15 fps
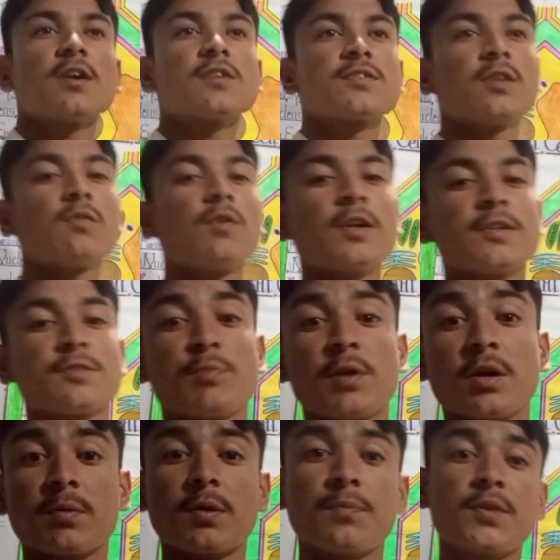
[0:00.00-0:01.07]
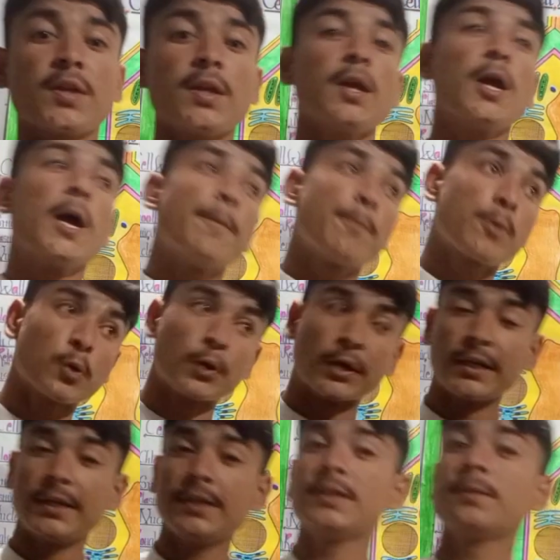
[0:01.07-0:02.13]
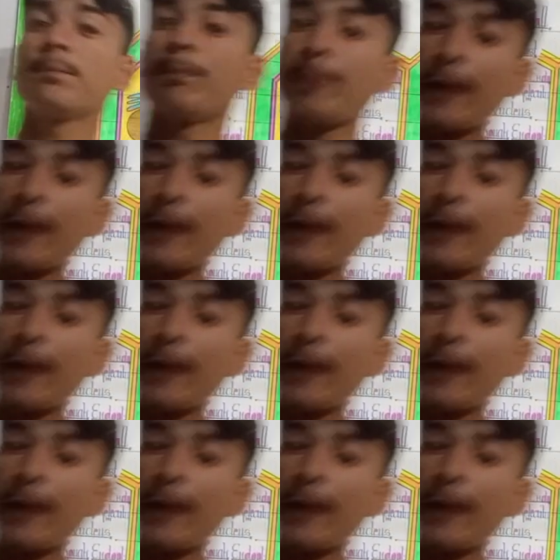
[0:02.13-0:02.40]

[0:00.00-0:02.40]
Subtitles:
cell wall is made up of the protein,